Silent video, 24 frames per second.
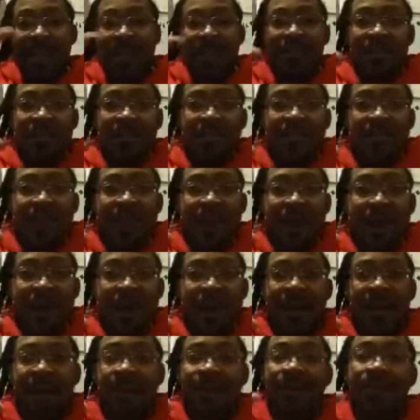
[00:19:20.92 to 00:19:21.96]
guess number
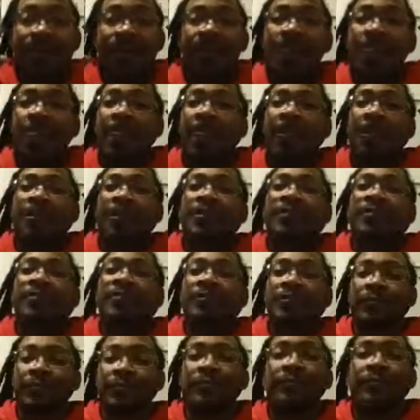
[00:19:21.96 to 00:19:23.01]
five.
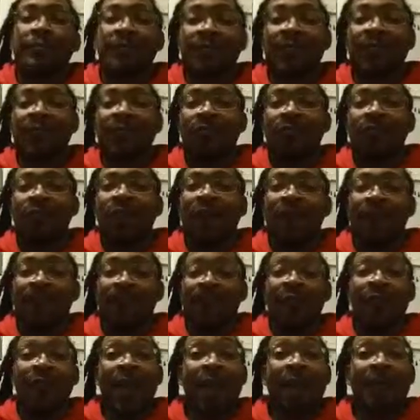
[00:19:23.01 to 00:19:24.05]
Right,
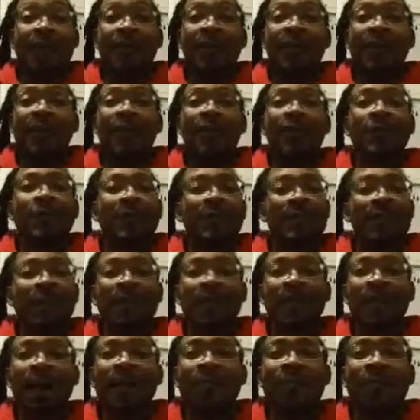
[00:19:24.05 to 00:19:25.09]
if you had the money to go to
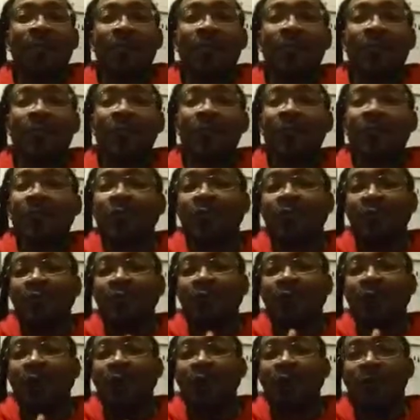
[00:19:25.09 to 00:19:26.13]
Zimbabwe,
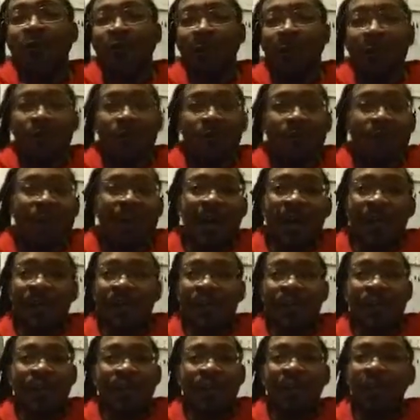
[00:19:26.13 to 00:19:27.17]
you'd already moved down the
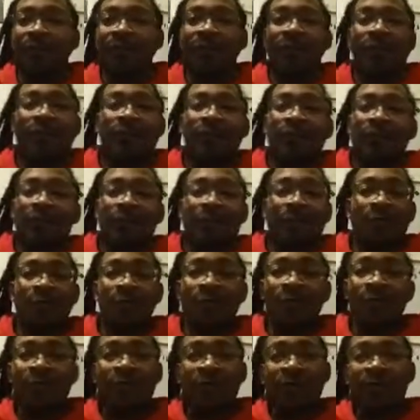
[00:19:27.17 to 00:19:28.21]
street from
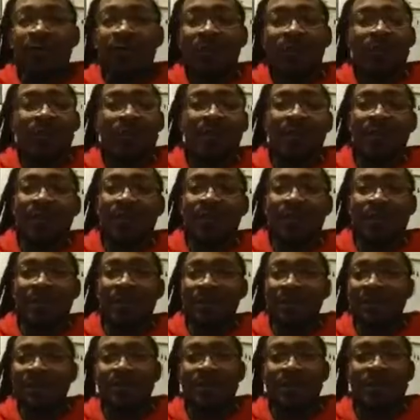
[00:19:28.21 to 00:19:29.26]
whatever the situation
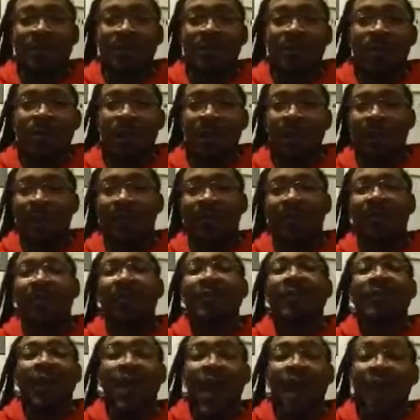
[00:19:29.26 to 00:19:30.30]
is where you at.
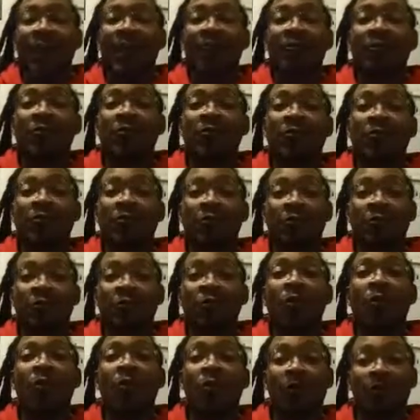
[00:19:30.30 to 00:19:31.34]
I know you
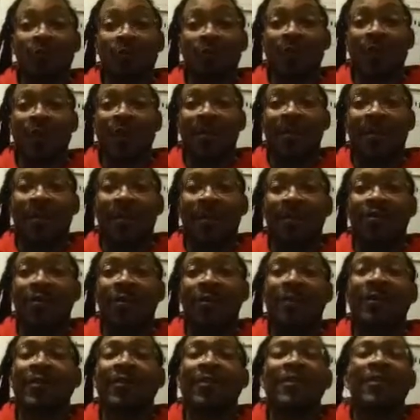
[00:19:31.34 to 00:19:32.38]
want to go to
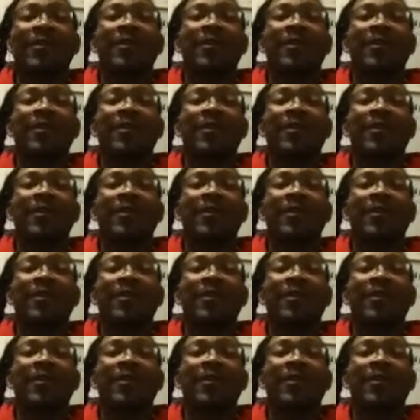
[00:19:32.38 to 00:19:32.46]
Zimbabwe.